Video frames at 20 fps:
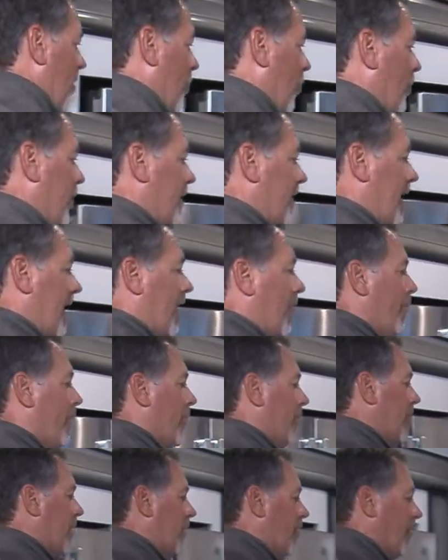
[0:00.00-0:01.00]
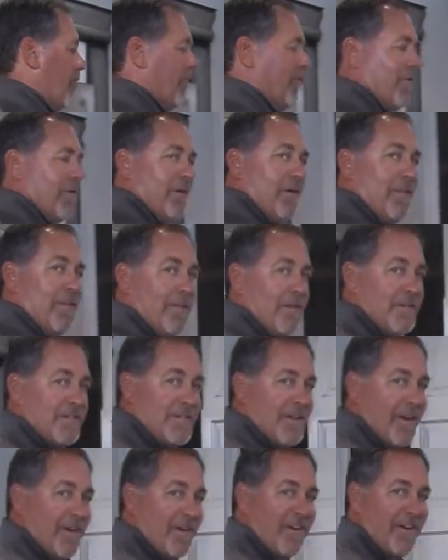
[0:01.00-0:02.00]
we now bring it over into
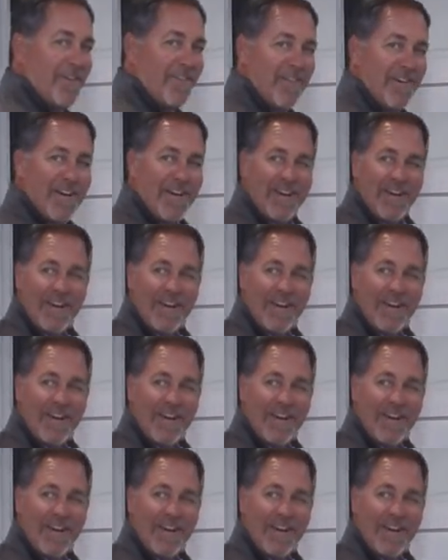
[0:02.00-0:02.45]
this area right